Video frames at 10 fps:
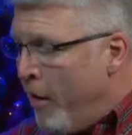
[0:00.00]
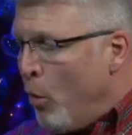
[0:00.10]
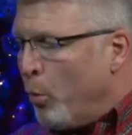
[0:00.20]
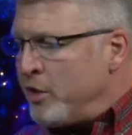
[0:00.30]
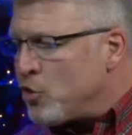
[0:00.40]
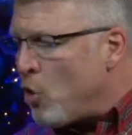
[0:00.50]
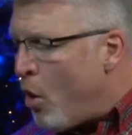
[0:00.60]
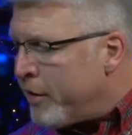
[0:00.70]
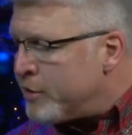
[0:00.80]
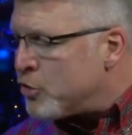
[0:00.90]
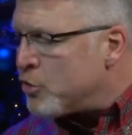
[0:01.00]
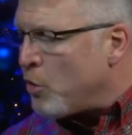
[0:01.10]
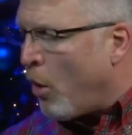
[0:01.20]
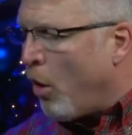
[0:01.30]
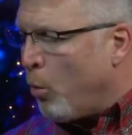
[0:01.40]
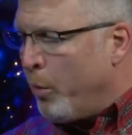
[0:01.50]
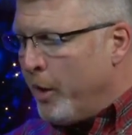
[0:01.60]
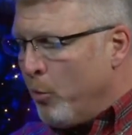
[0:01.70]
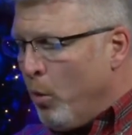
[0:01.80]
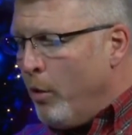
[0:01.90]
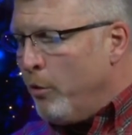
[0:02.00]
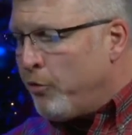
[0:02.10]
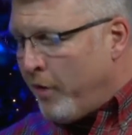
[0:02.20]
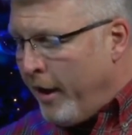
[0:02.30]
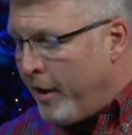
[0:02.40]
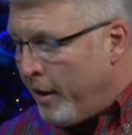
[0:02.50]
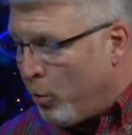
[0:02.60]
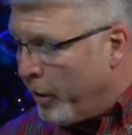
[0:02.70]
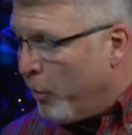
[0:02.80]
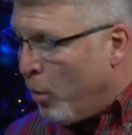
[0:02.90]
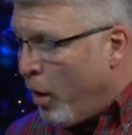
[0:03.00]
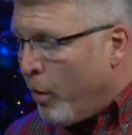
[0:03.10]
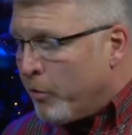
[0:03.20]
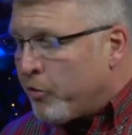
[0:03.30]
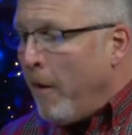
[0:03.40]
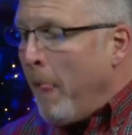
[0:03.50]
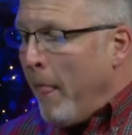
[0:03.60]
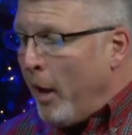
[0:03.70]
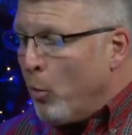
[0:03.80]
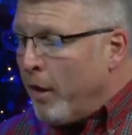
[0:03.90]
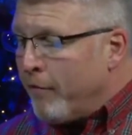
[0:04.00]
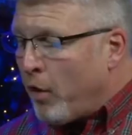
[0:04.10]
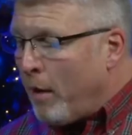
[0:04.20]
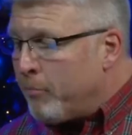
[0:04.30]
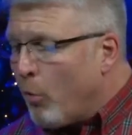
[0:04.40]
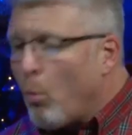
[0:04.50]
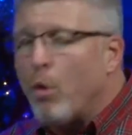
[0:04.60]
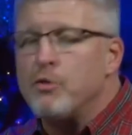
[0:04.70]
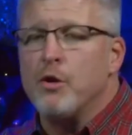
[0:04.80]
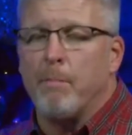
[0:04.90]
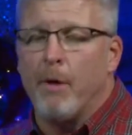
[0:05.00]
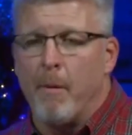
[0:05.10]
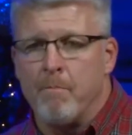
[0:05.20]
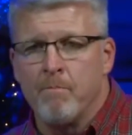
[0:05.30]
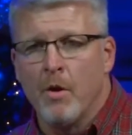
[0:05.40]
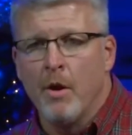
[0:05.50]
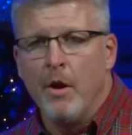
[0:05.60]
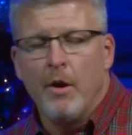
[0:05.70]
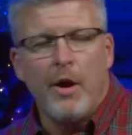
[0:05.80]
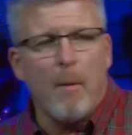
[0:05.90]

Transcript: We saw his star when it rose, in, when it rose and we have come to worship him. Now,